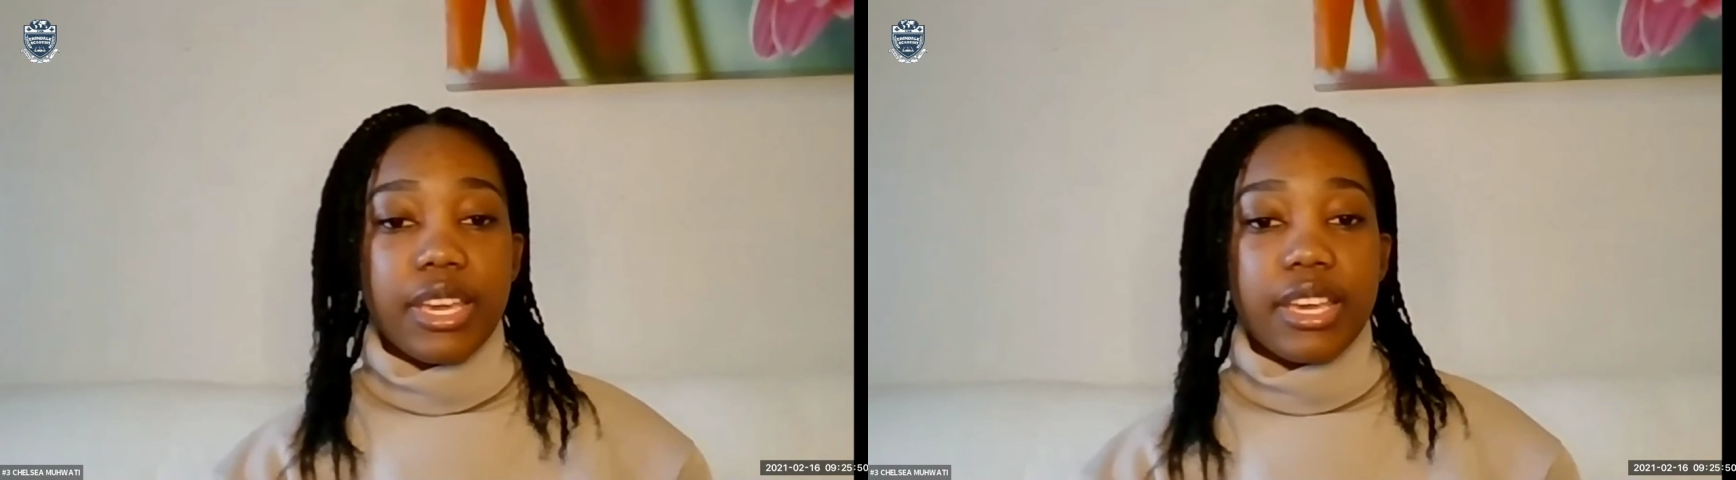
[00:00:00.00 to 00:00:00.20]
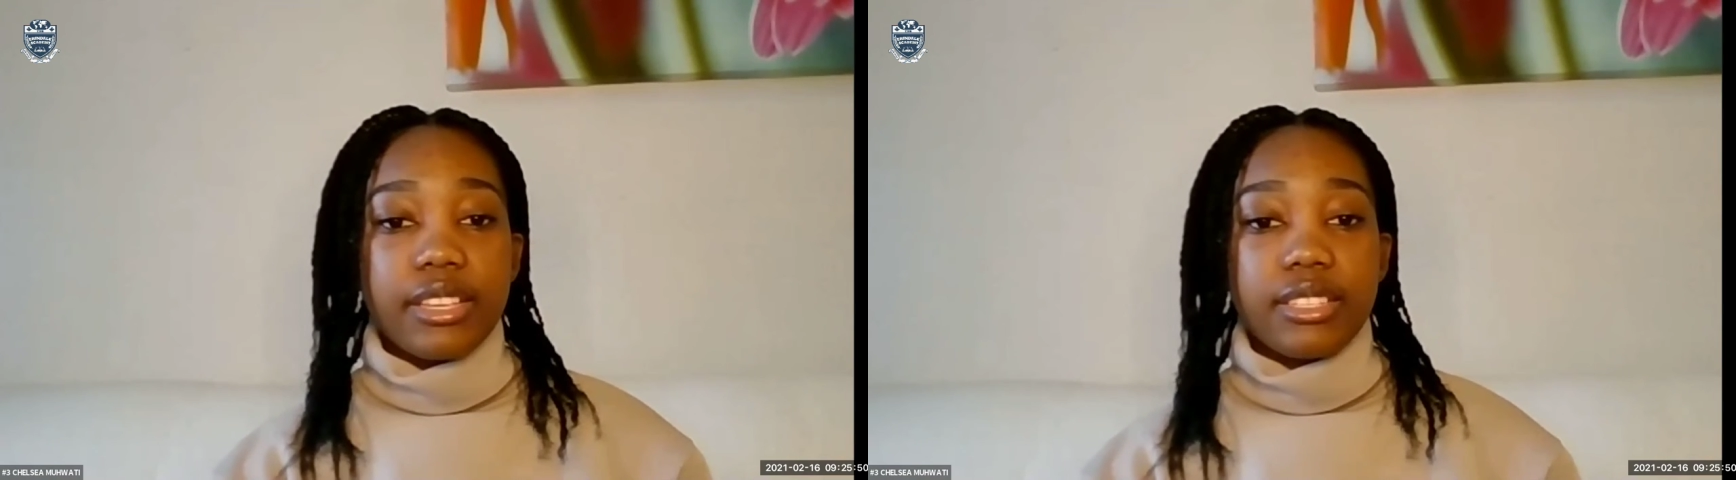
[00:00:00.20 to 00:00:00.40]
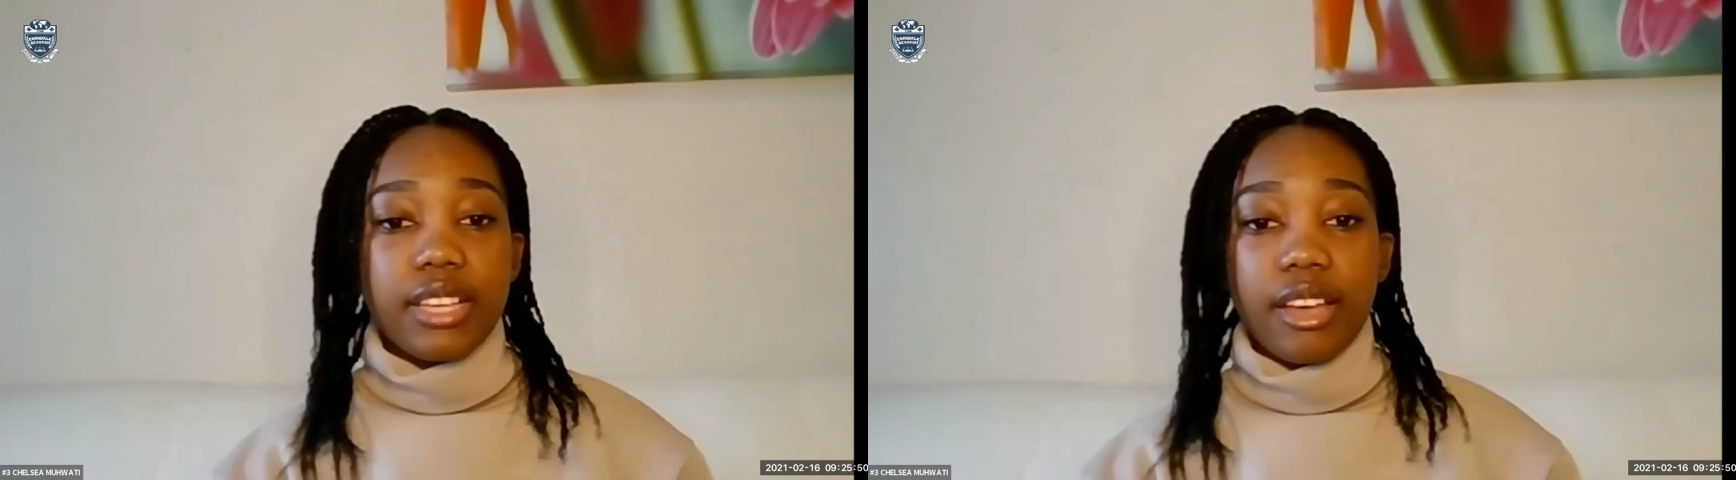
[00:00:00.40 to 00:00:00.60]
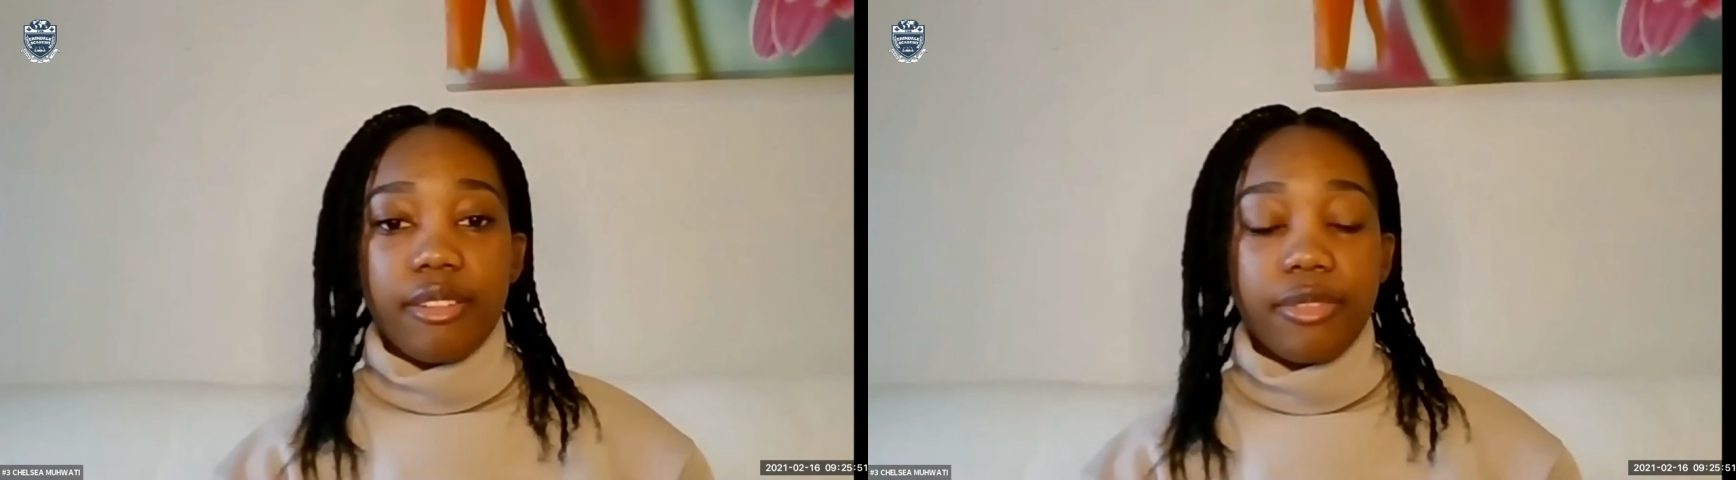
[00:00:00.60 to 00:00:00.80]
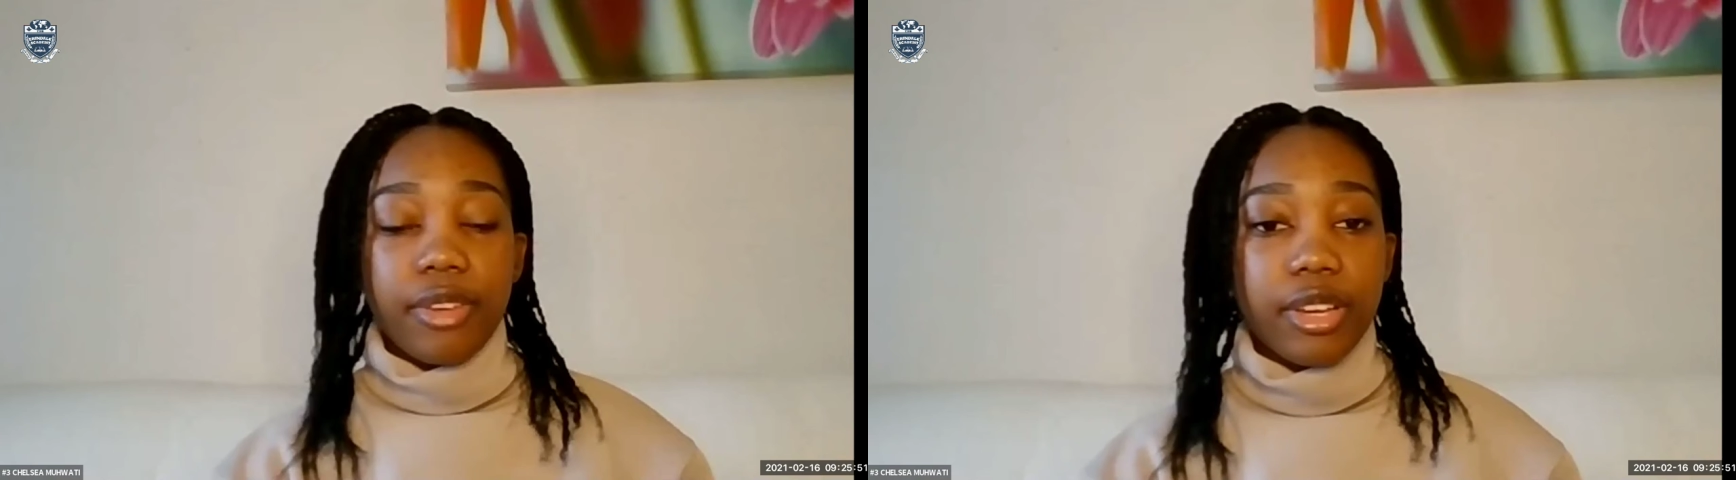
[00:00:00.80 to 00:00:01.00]
is
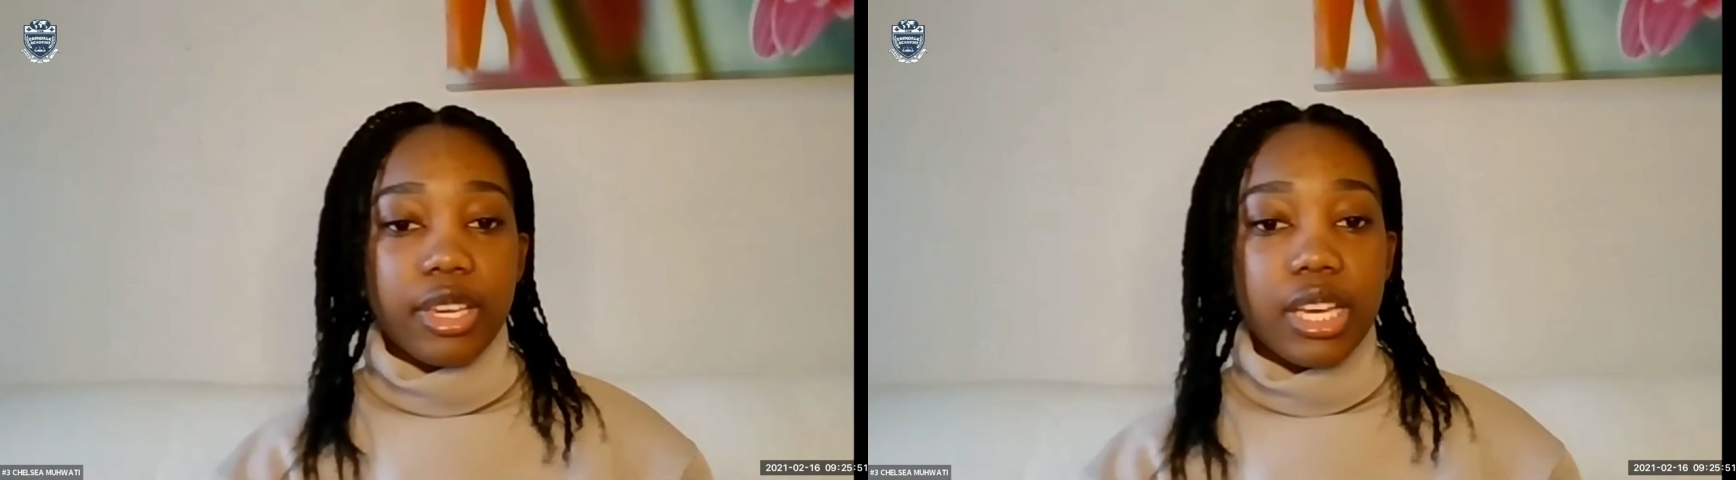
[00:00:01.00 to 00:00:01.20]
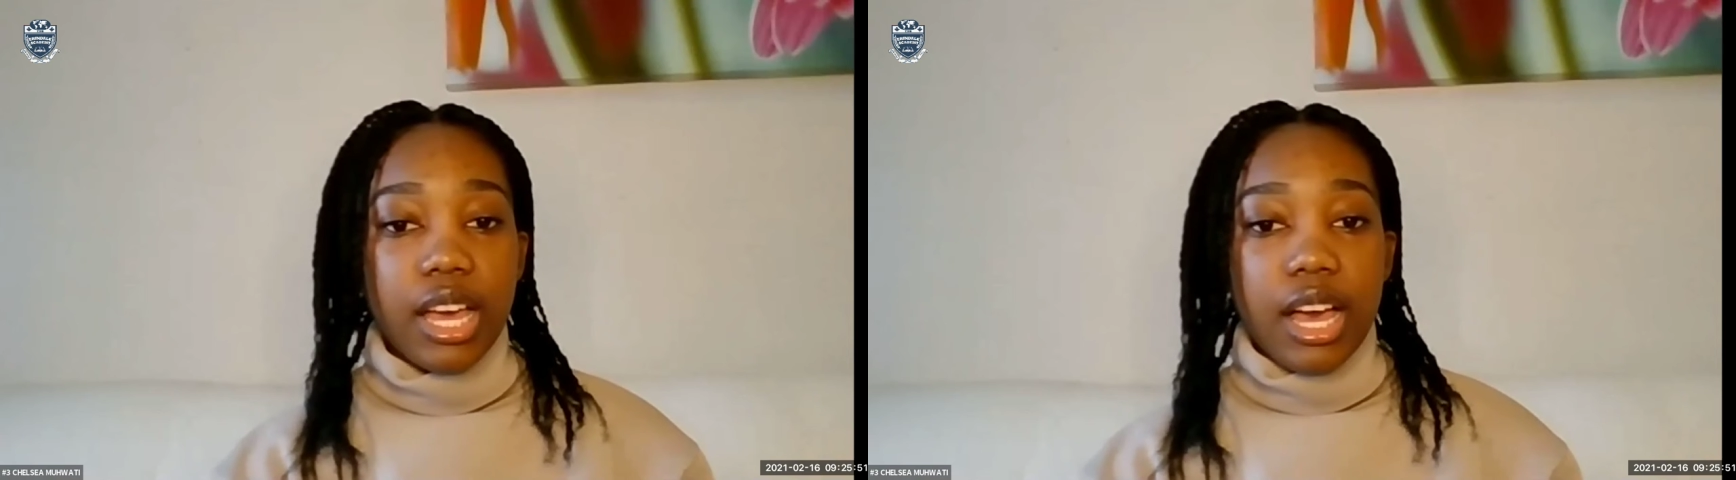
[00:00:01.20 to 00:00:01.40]
a very